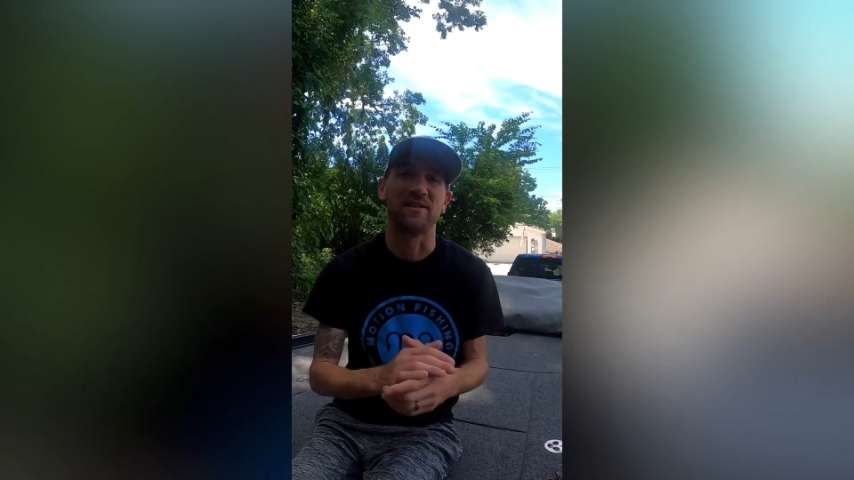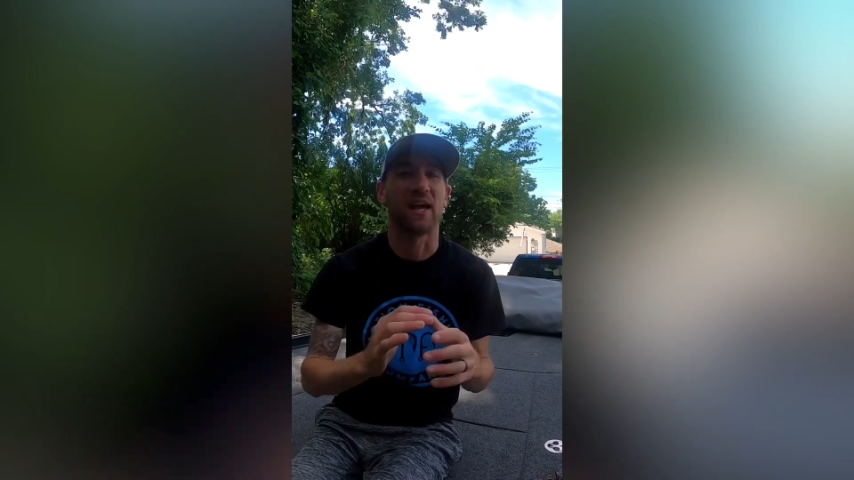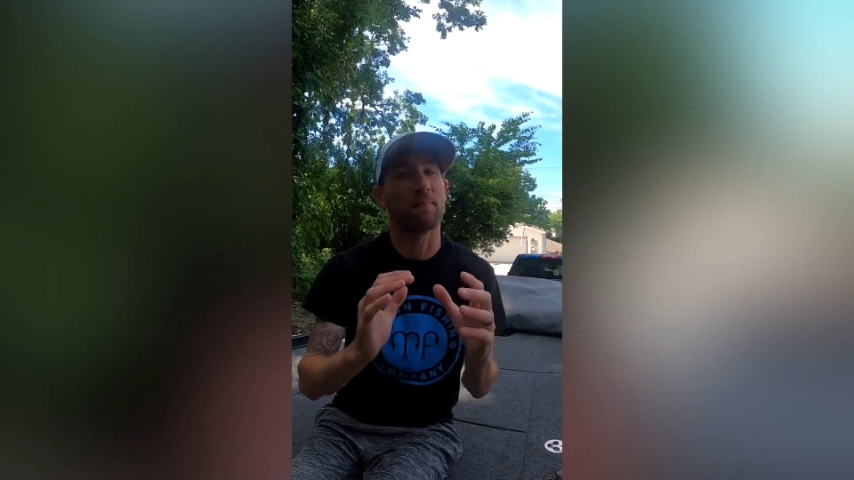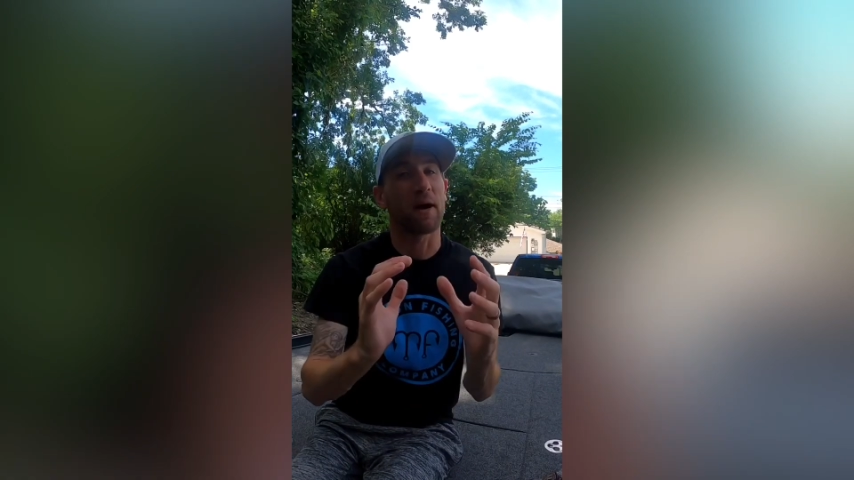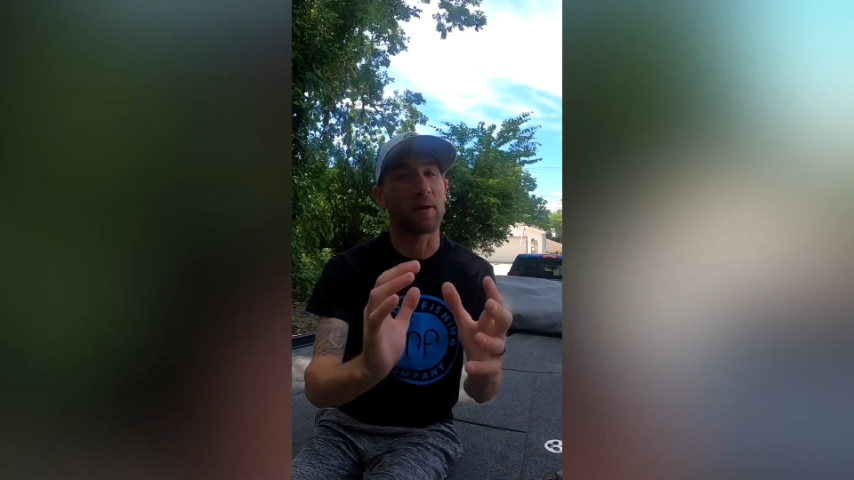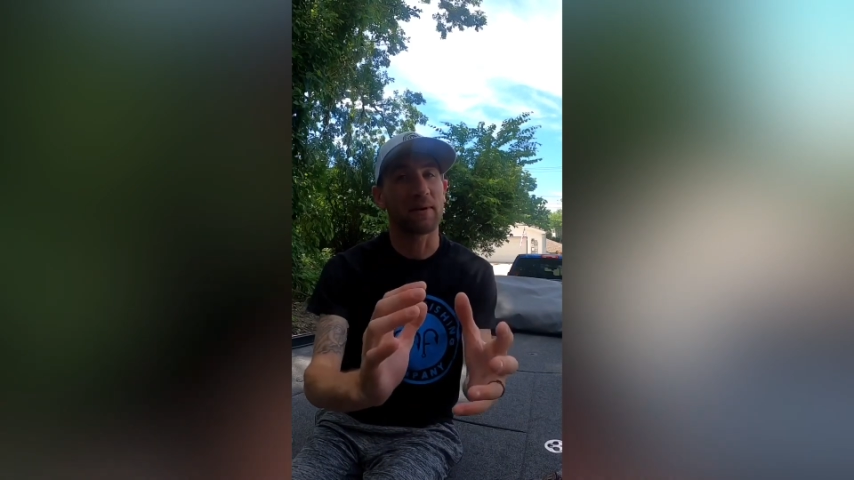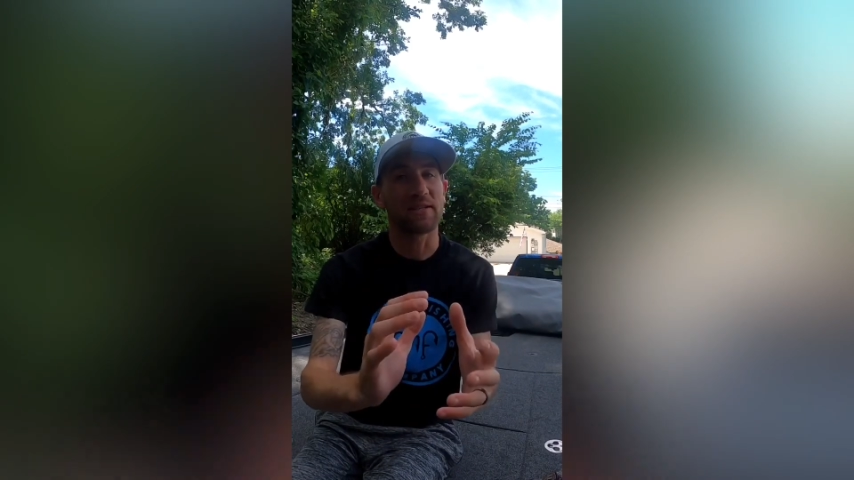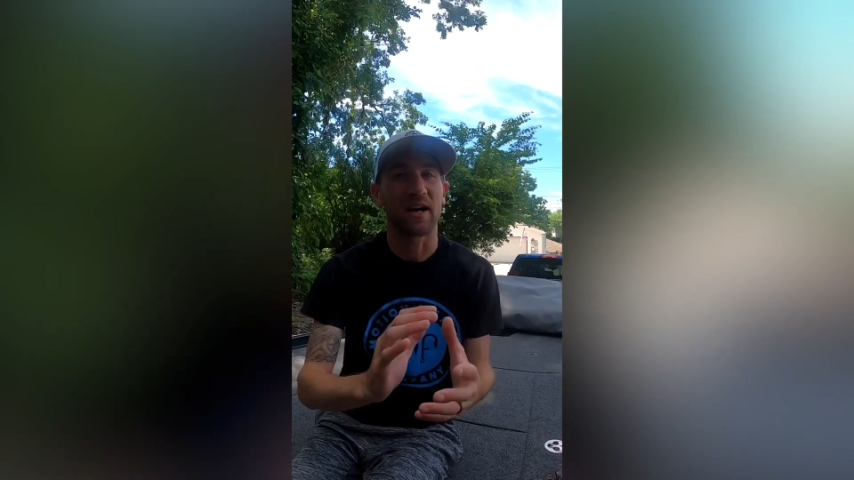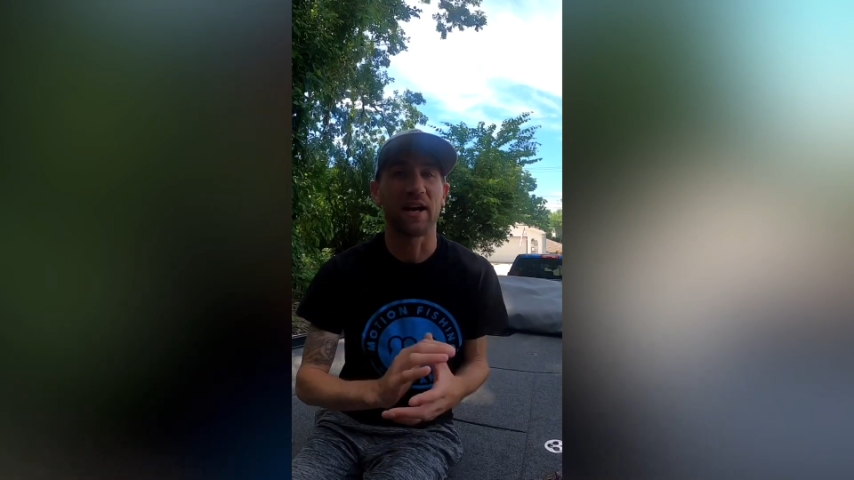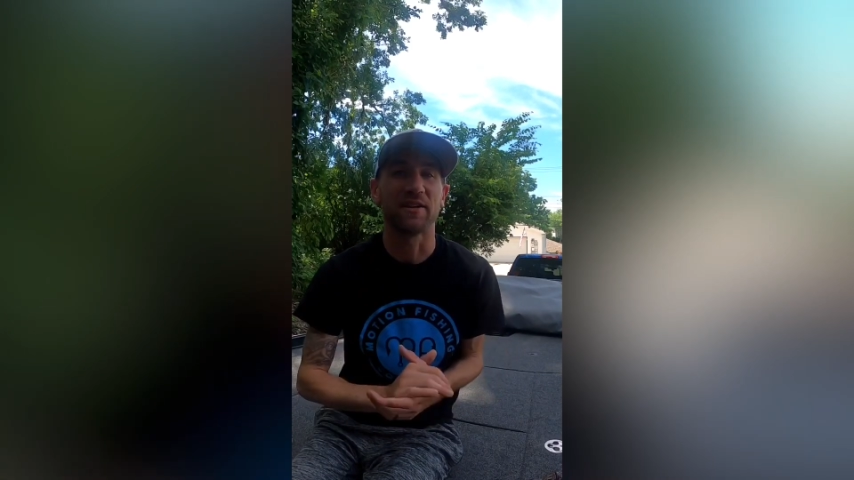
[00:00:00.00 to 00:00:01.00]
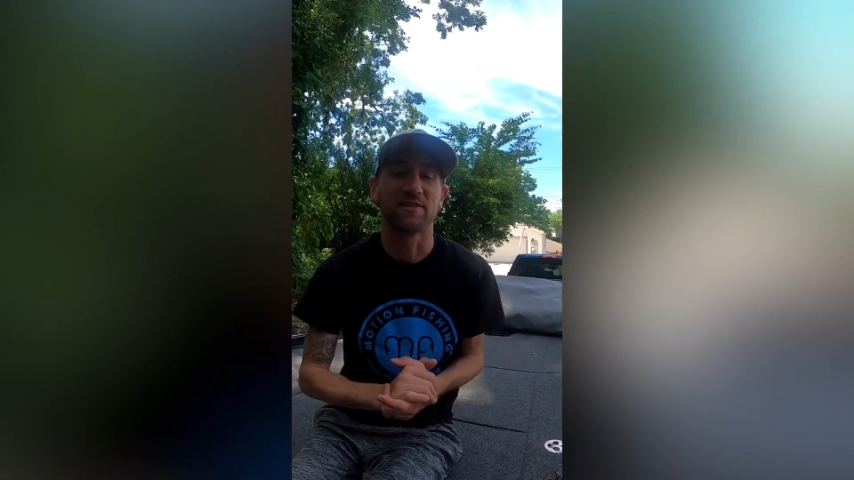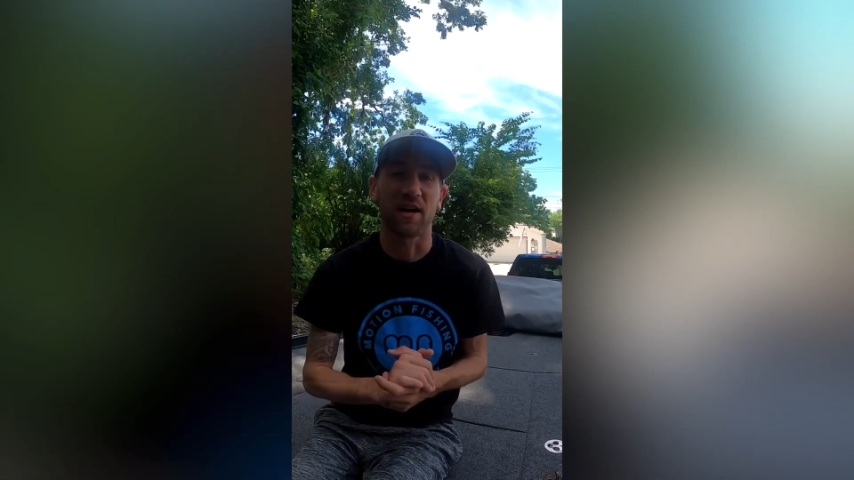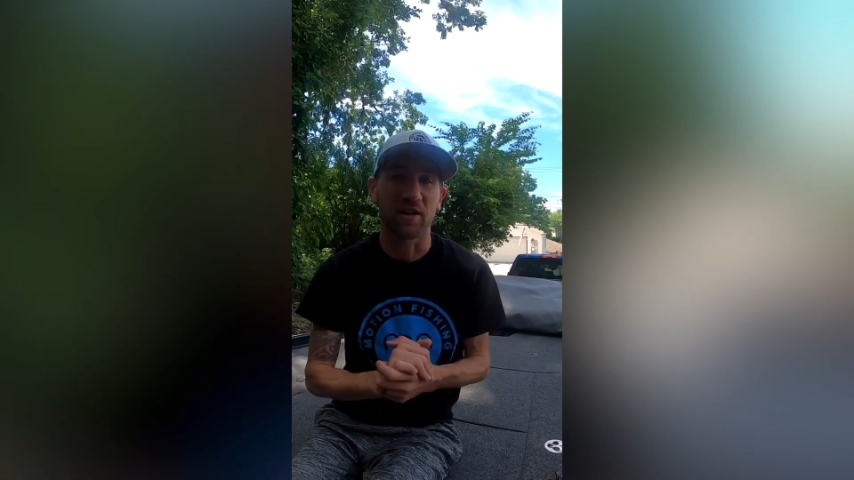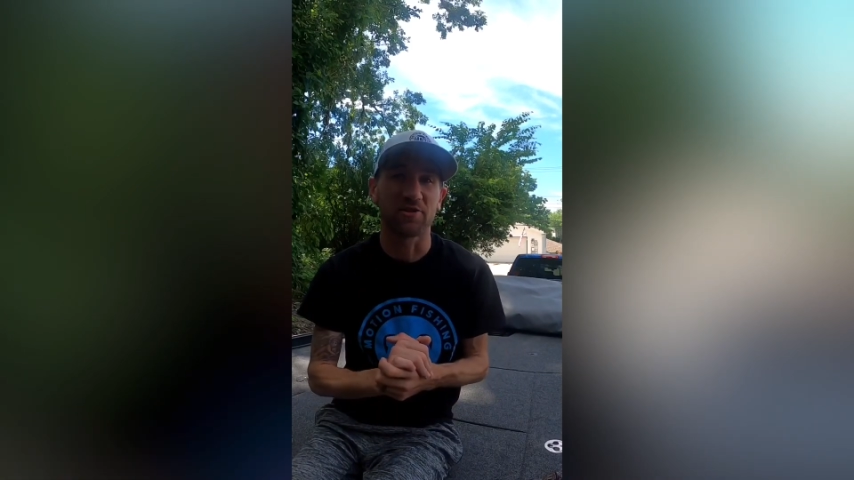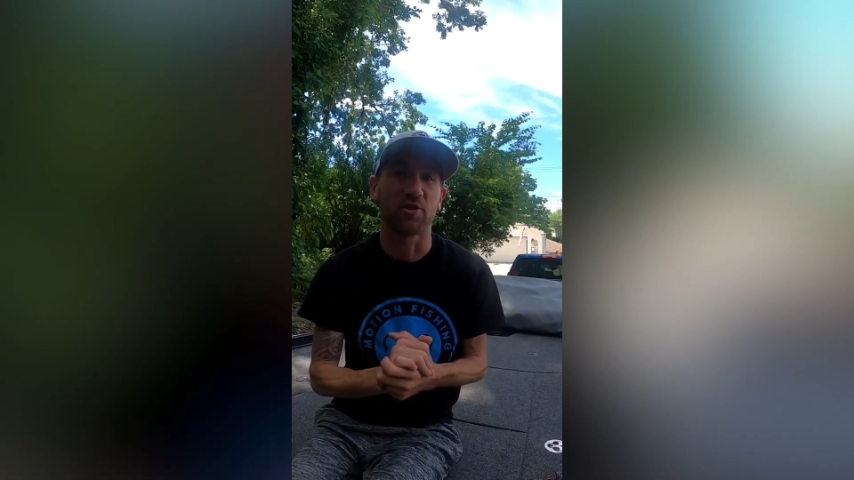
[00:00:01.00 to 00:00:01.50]
They might be
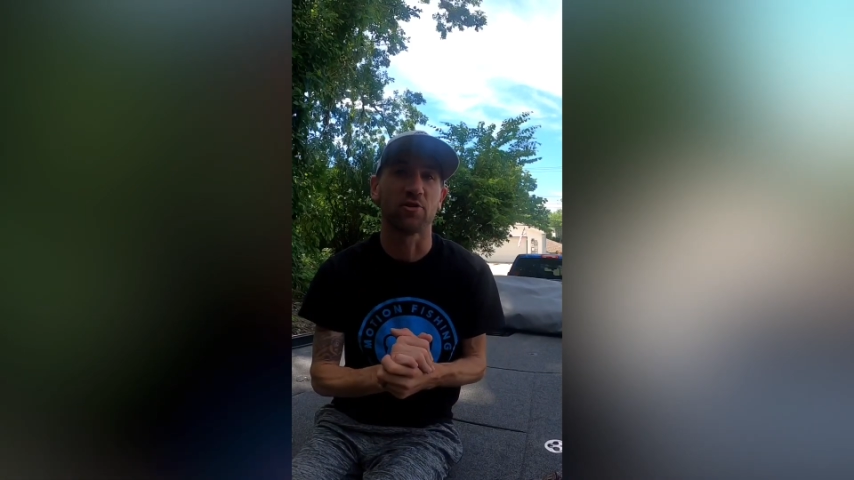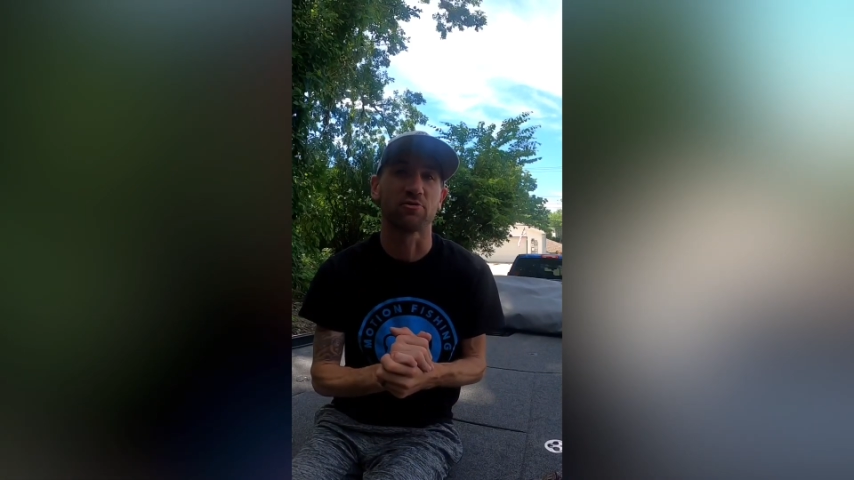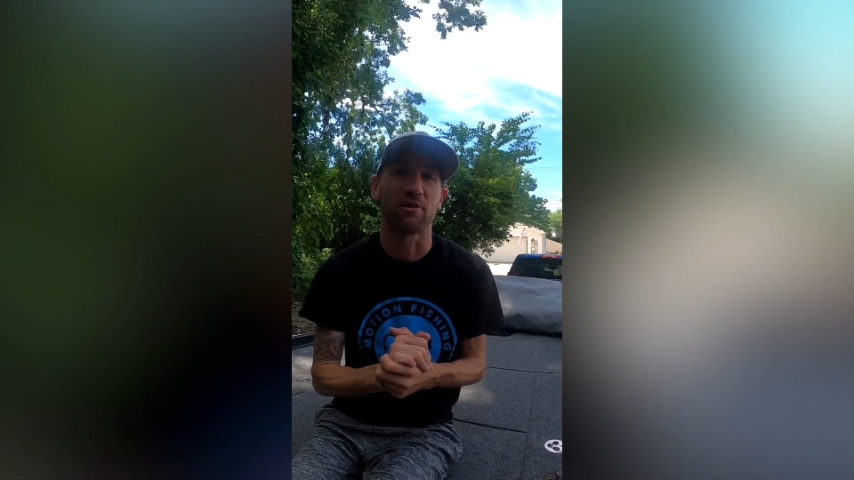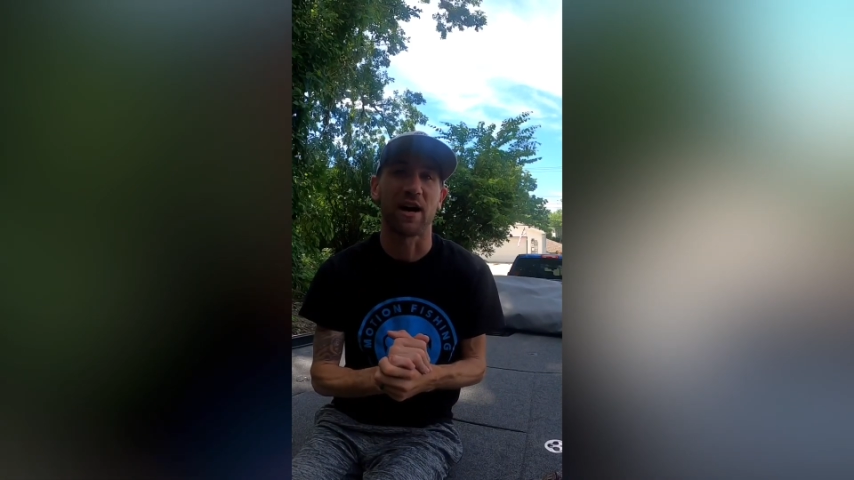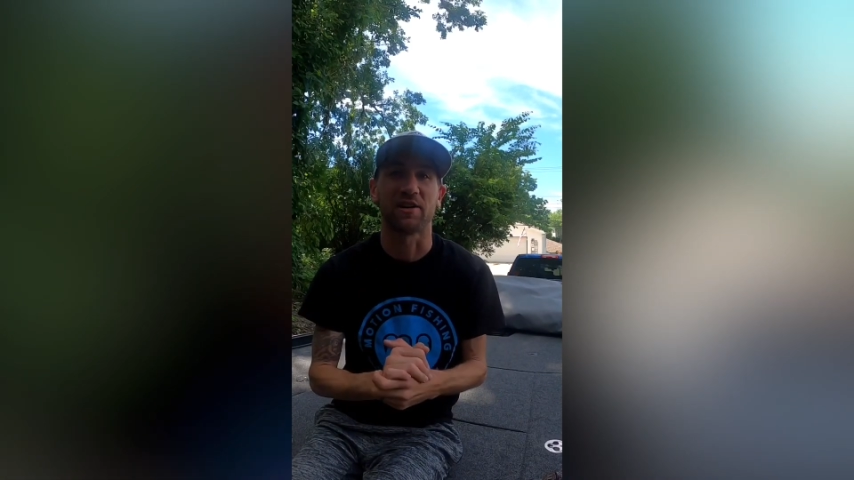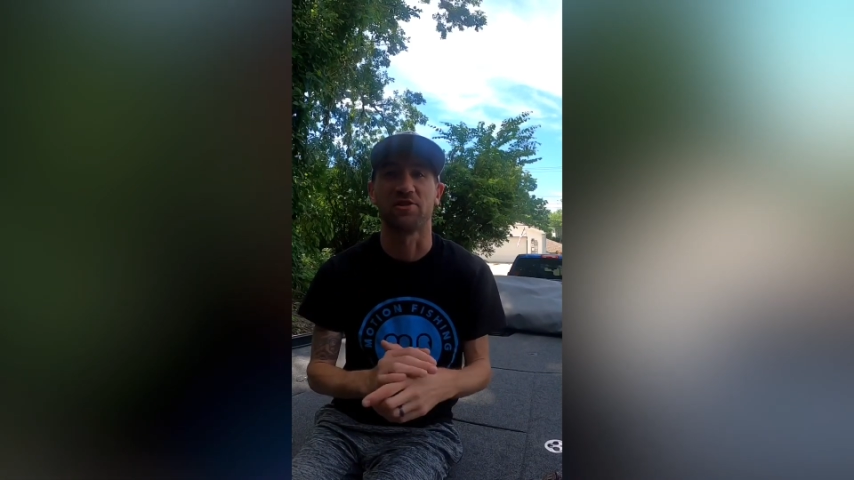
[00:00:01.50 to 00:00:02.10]
tucked to those rocks,